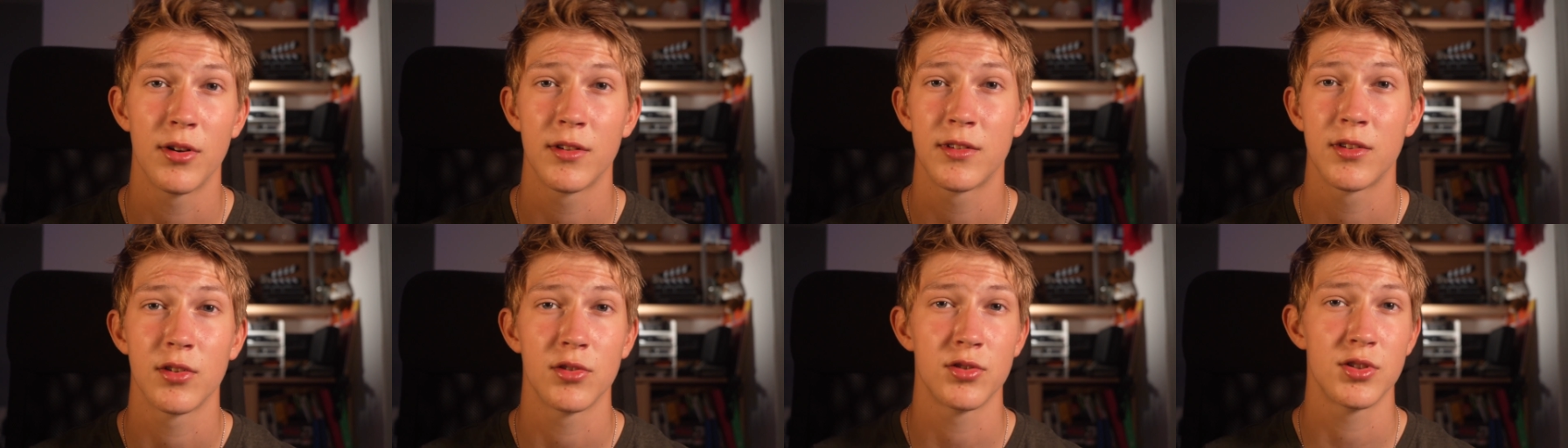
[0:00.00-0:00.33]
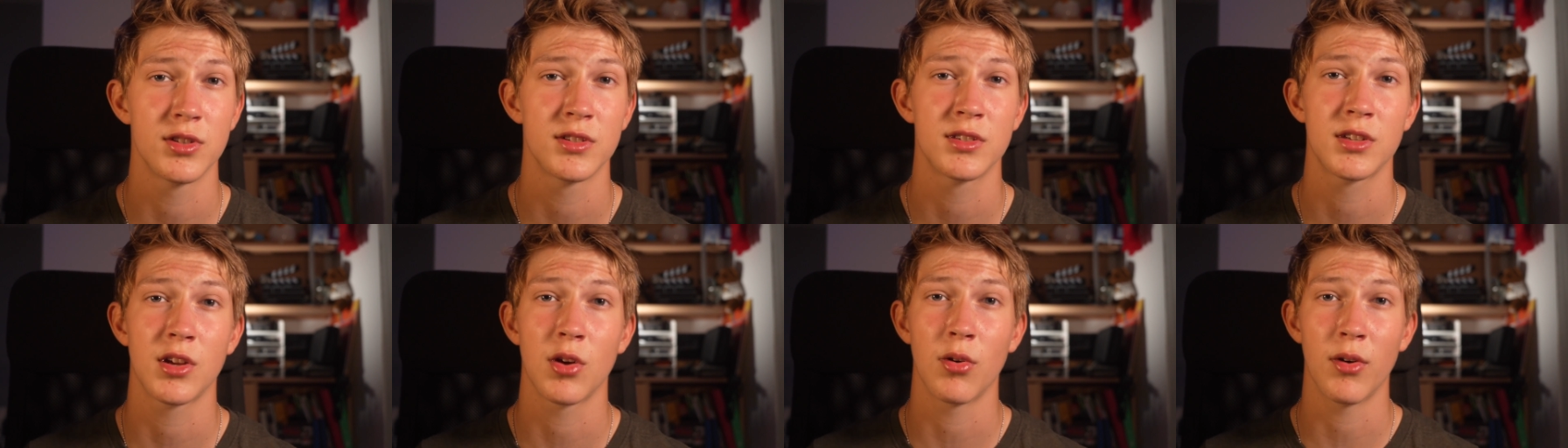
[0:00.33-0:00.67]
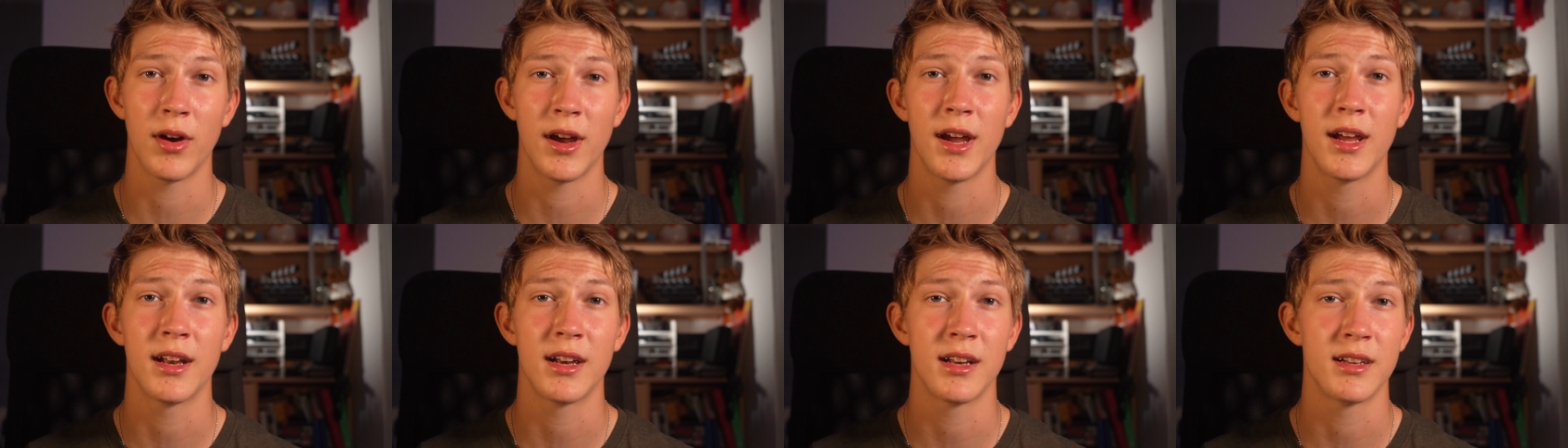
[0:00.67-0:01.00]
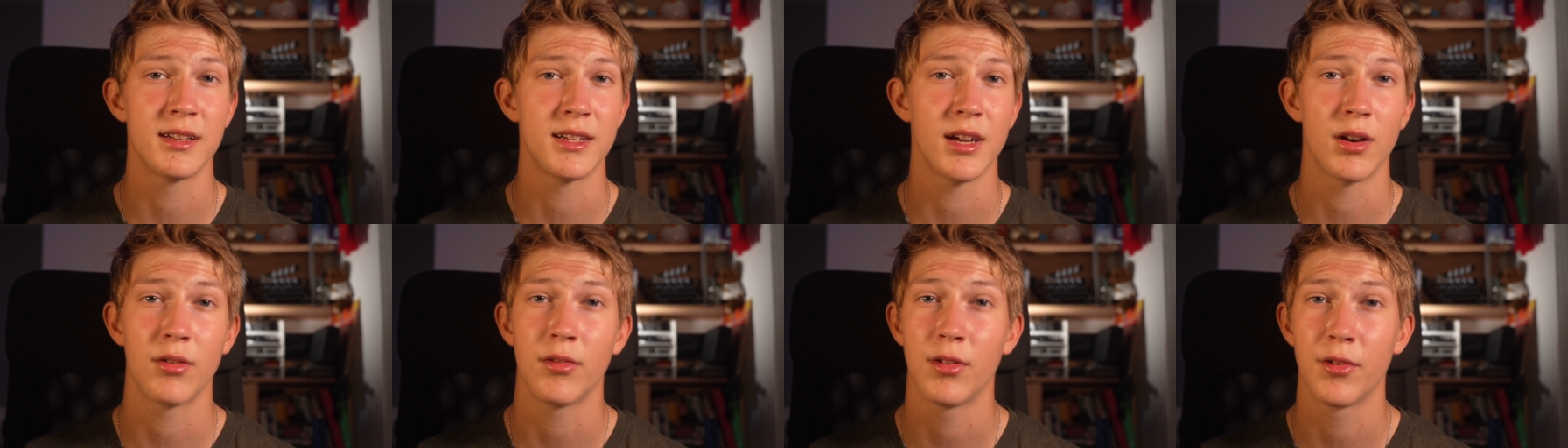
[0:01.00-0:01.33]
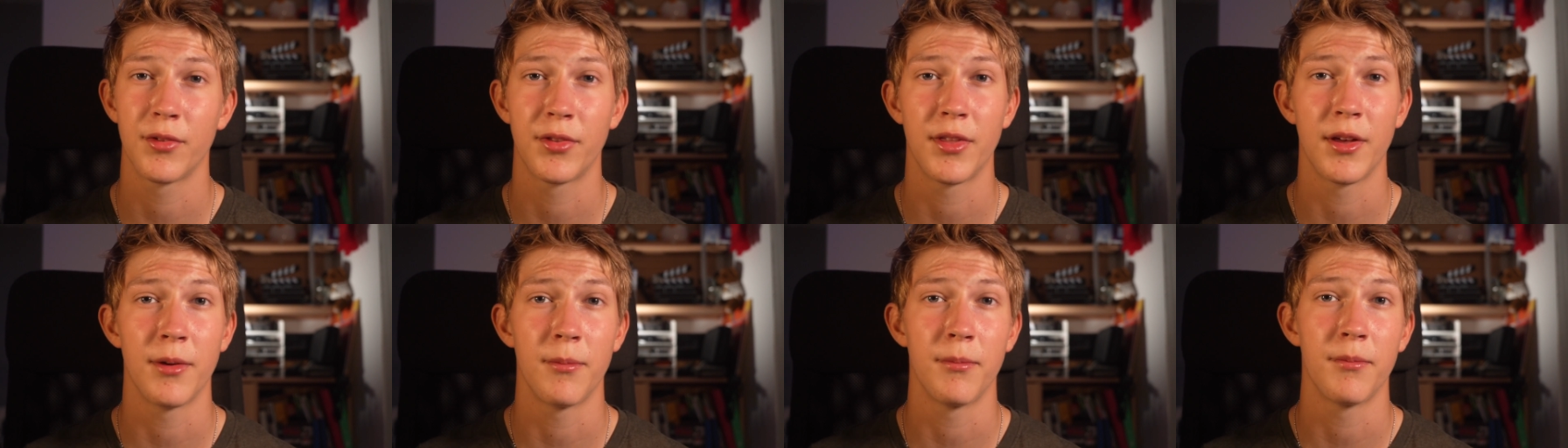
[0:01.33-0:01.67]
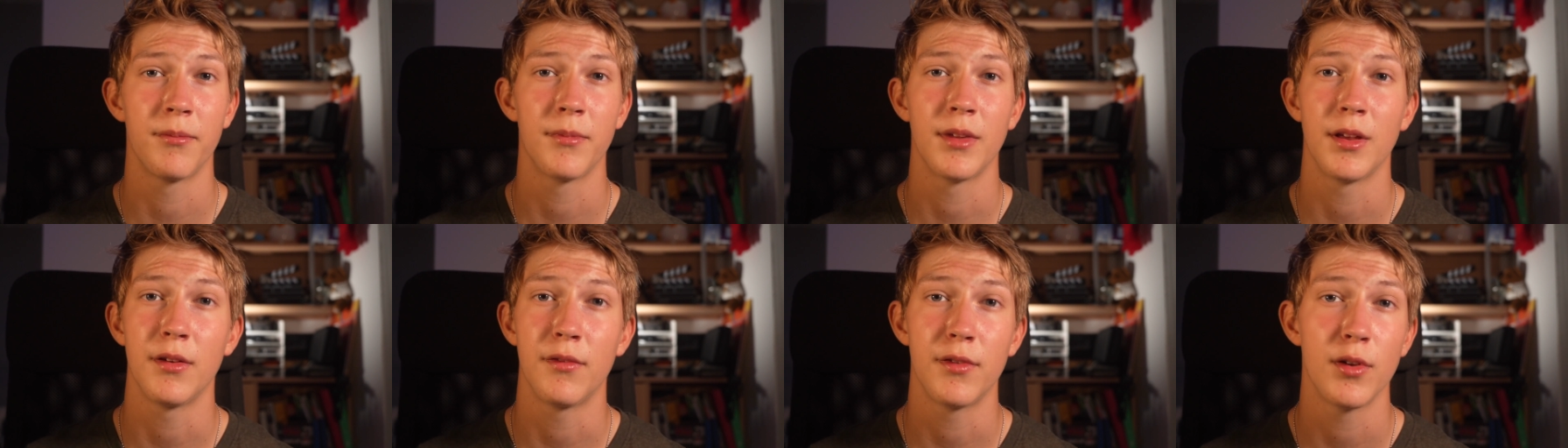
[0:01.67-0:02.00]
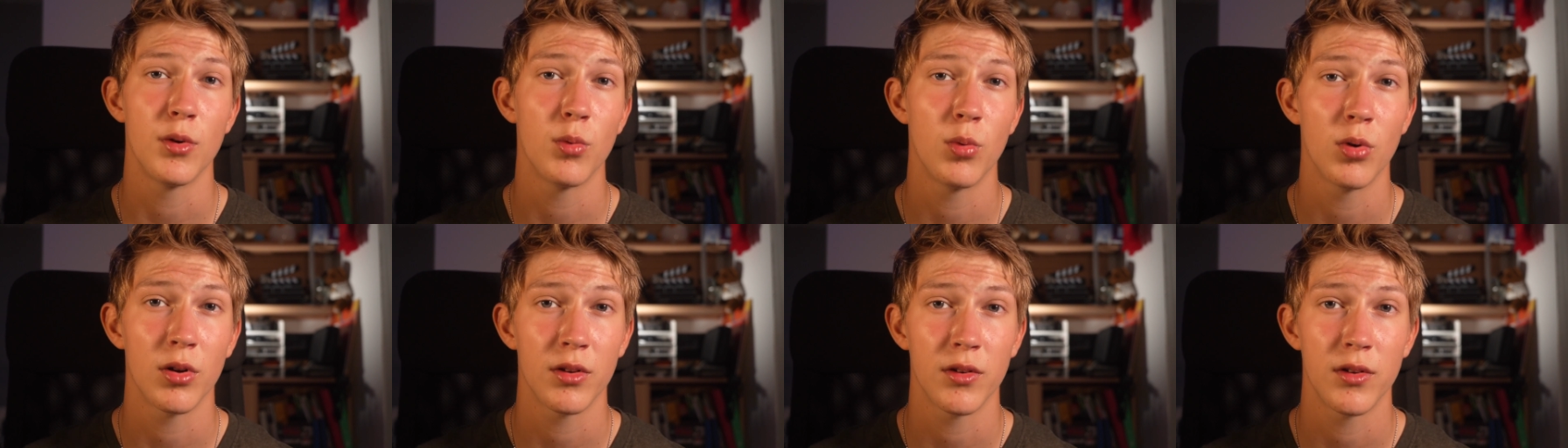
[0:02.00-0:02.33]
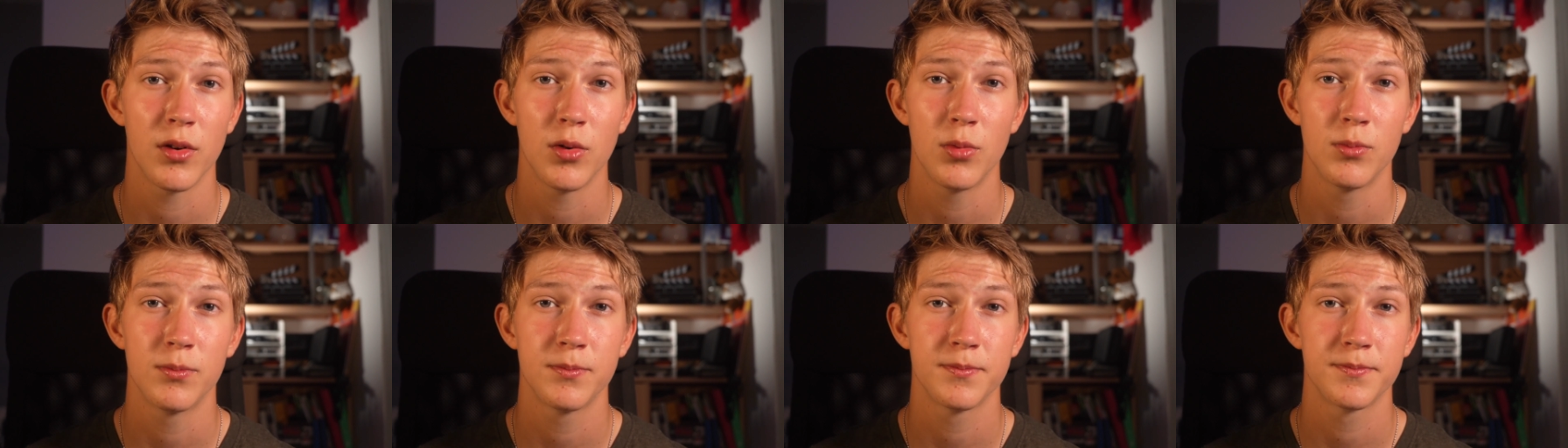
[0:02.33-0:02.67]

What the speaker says: so just go ahead and download them if you want to.